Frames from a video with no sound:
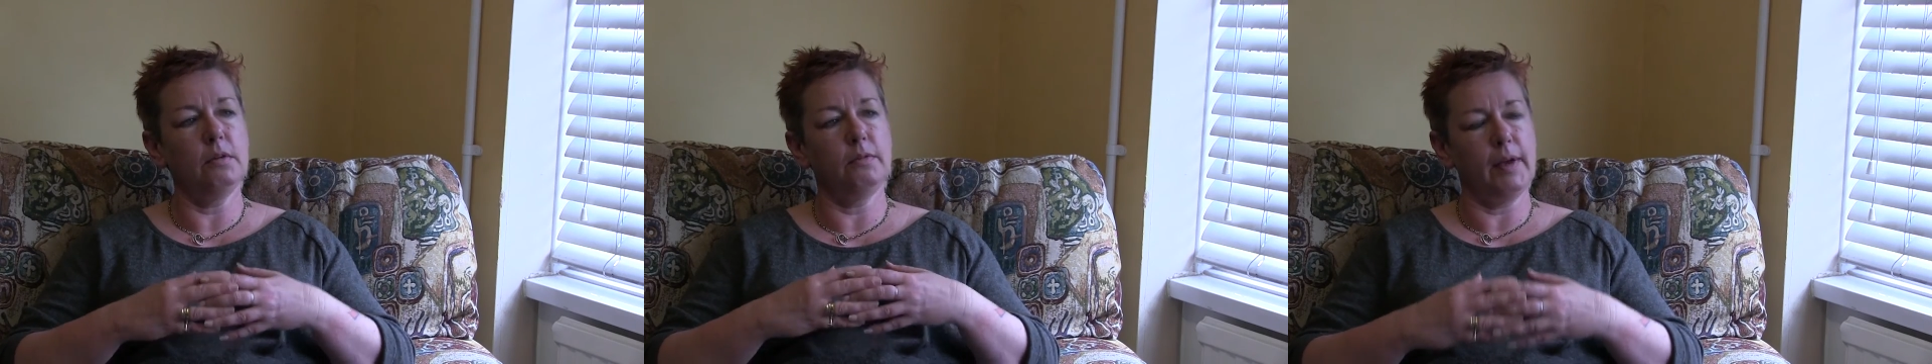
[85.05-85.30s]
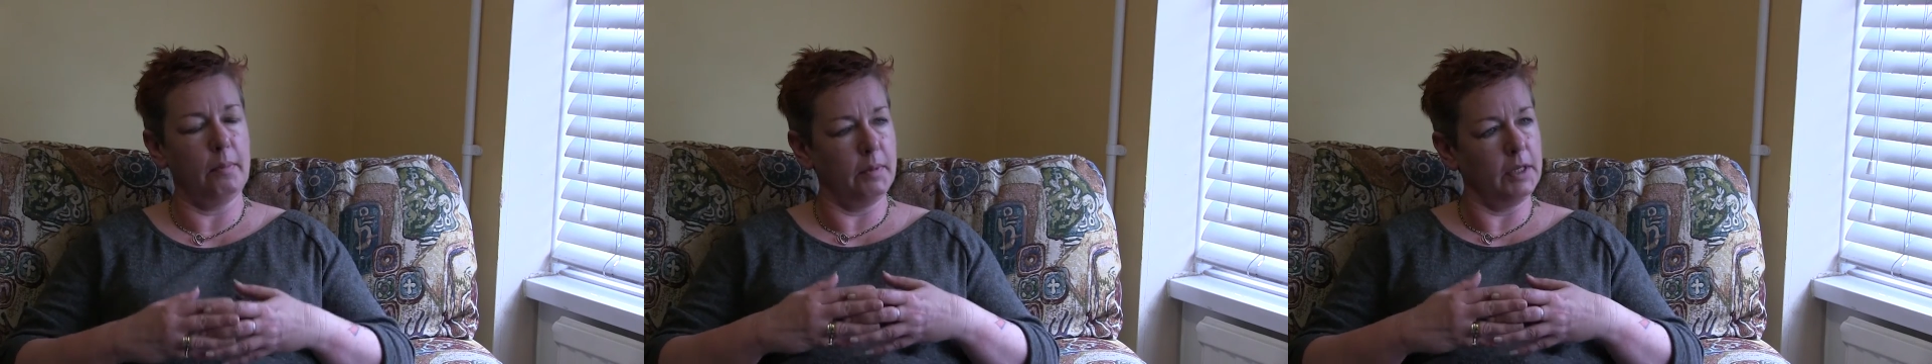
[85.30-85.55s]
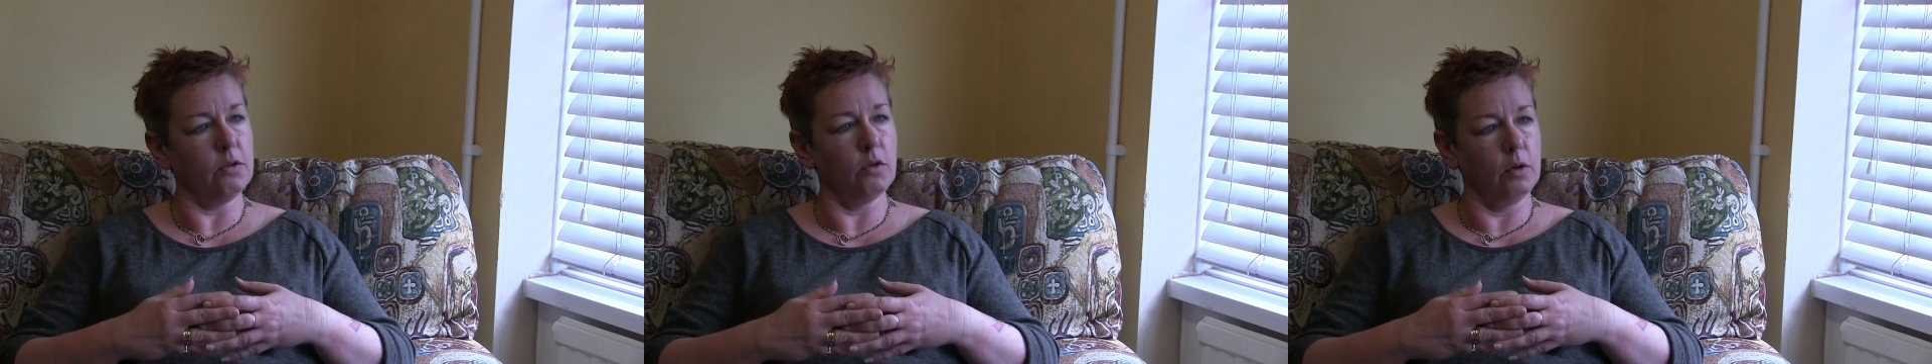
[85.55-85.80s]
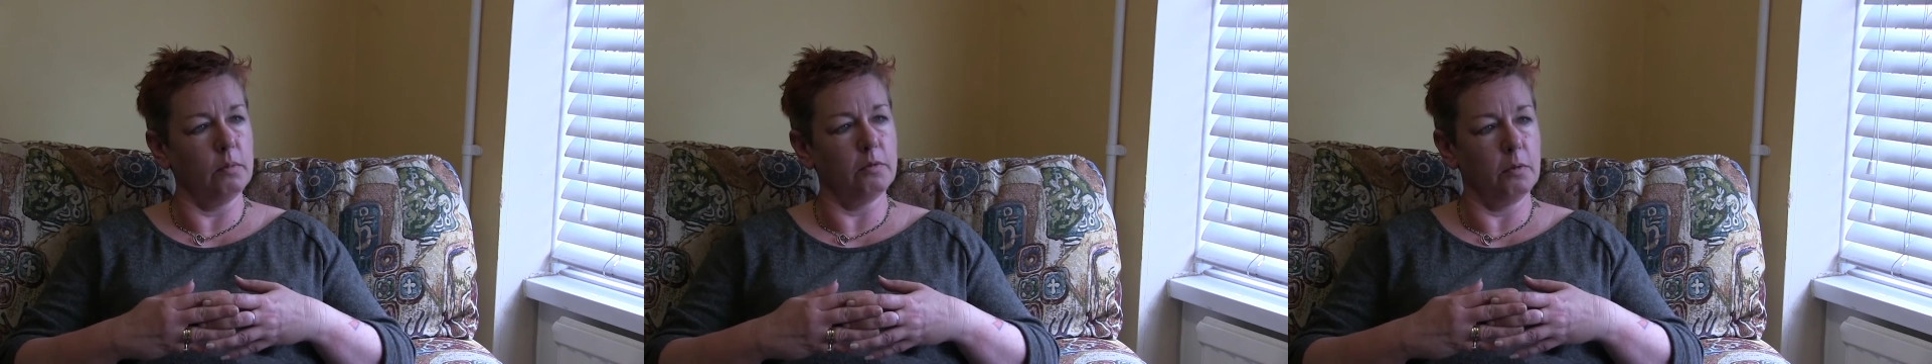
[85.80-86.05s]
the family
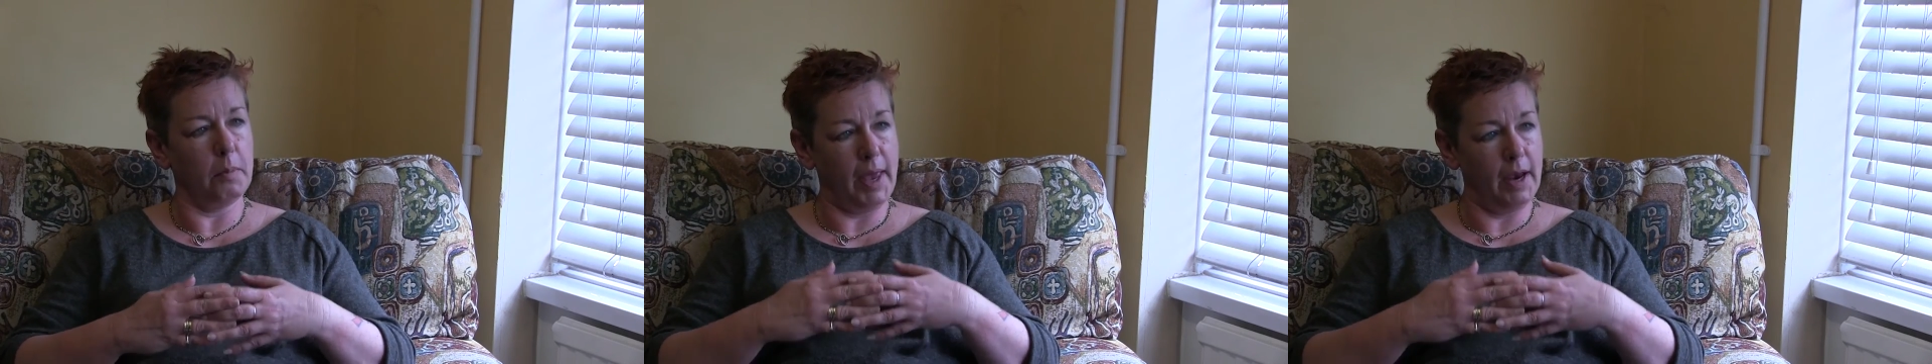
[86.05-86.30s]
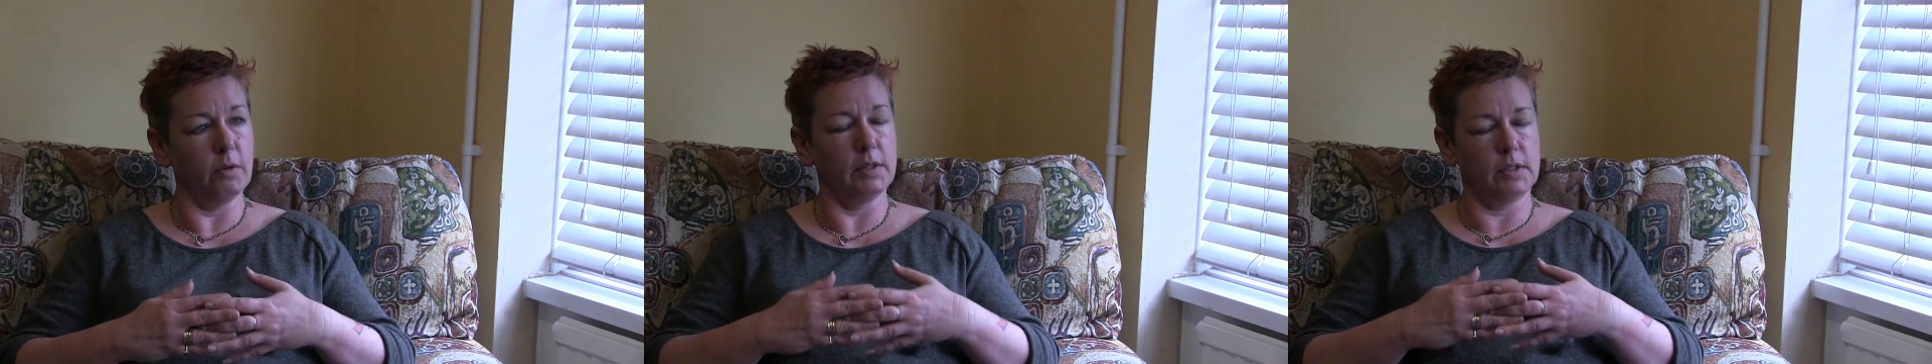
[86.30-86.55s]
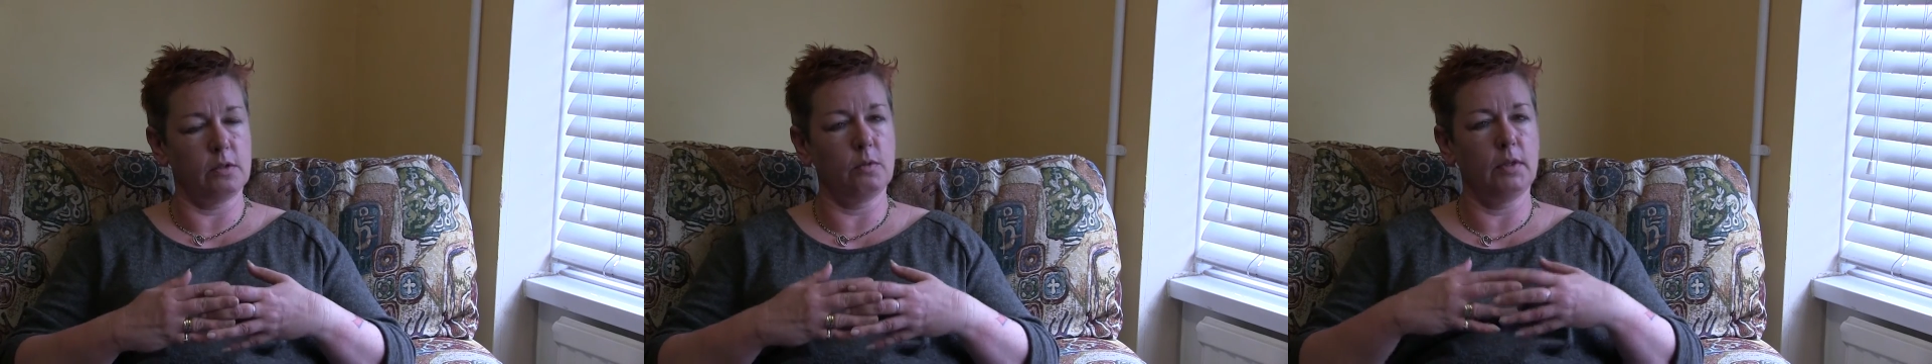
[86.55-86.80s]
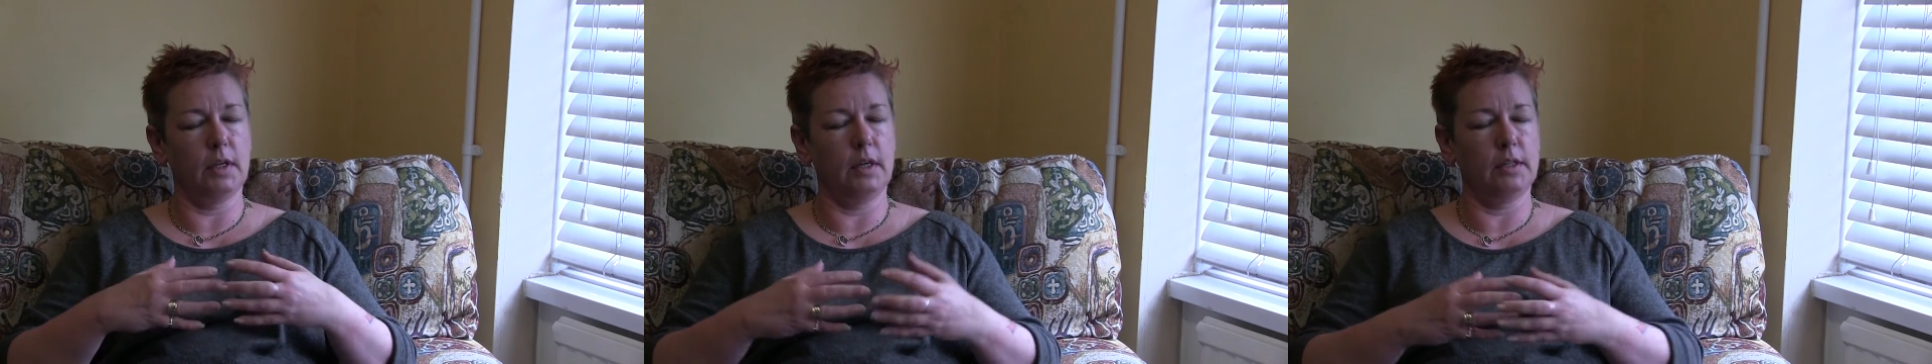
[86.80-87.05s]
group for parents
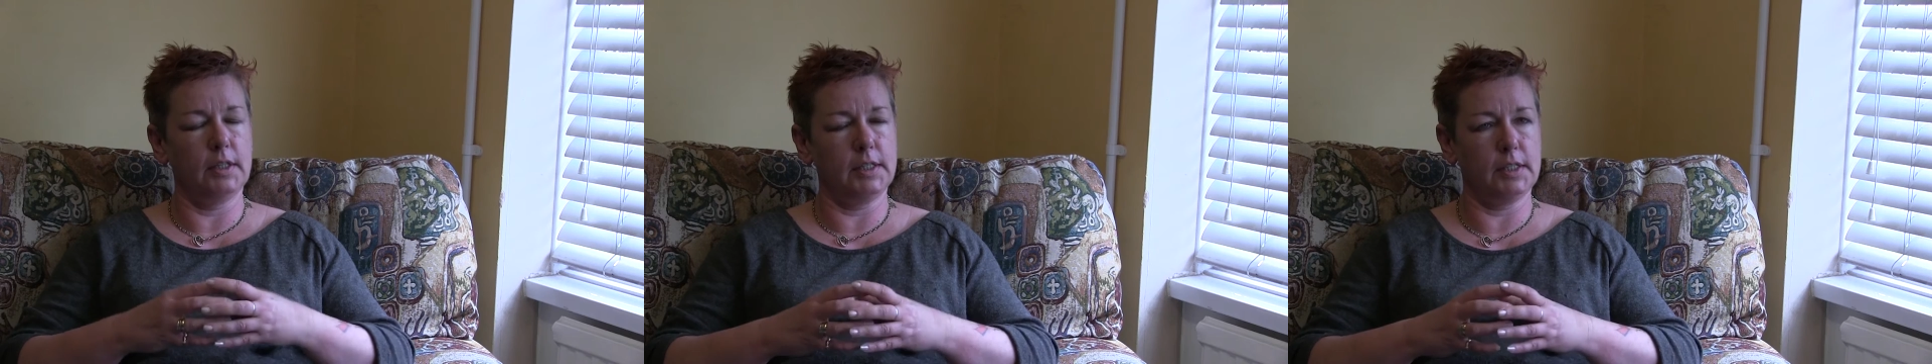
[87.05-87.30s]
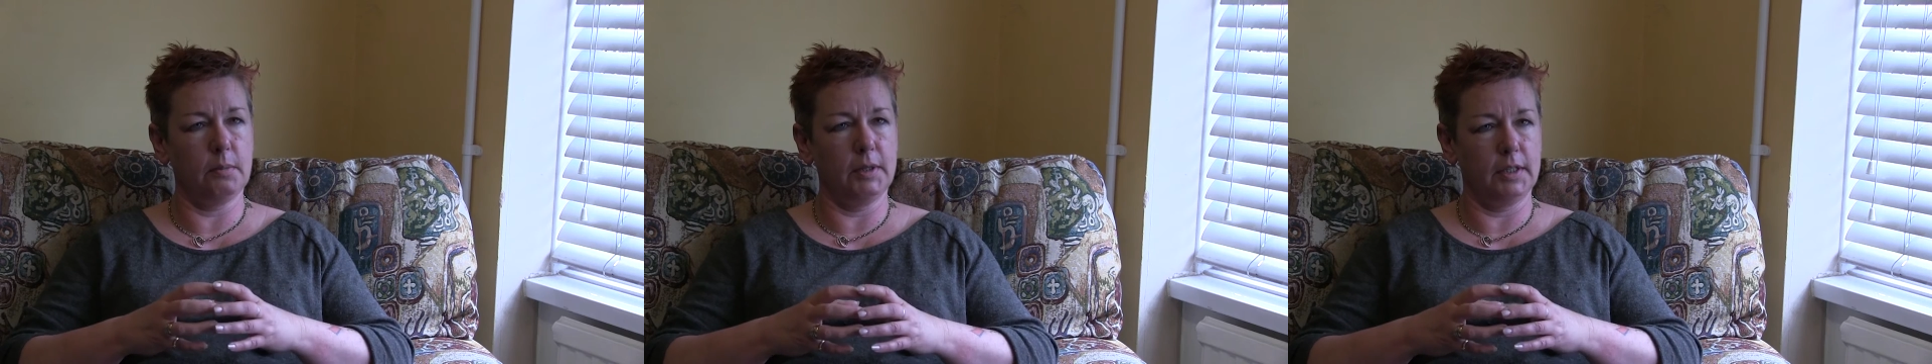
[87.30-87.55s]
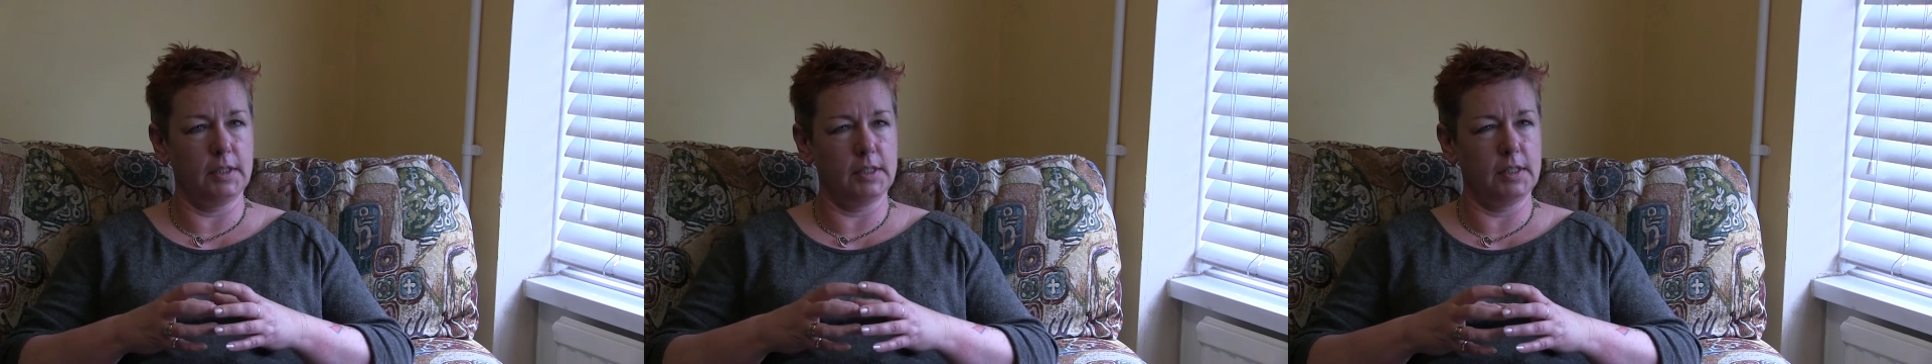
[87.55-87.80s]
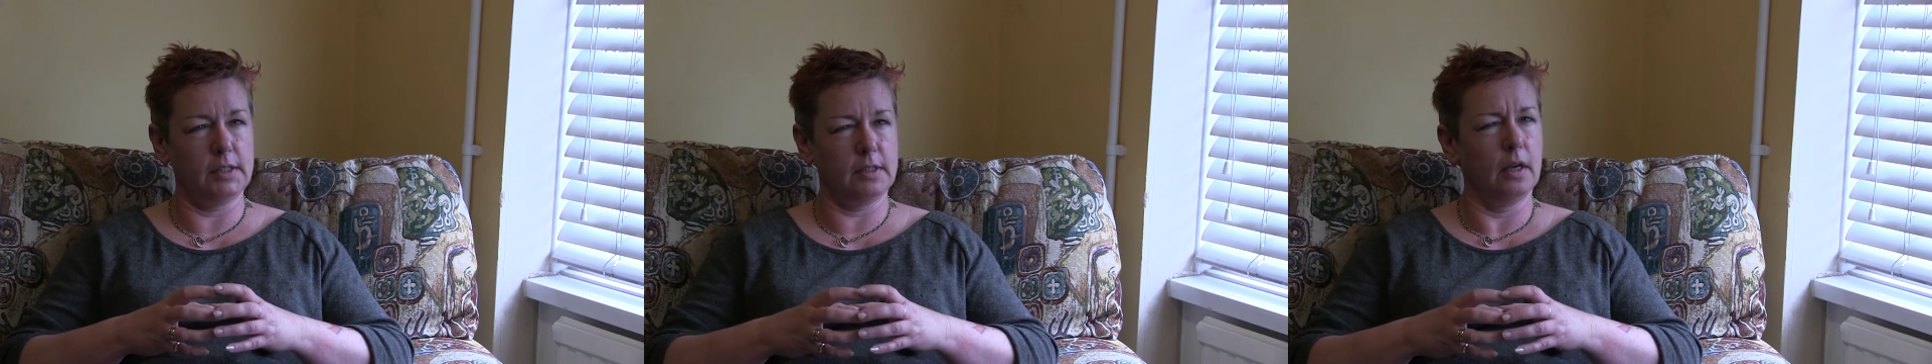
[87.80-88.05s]
with learning
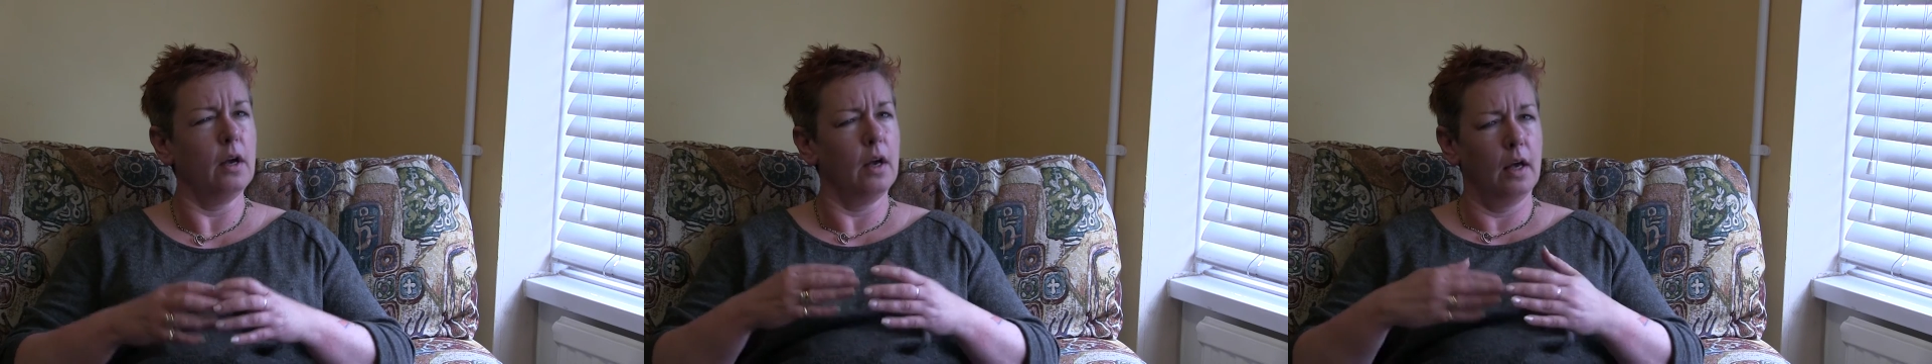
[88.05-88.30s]
disabilities,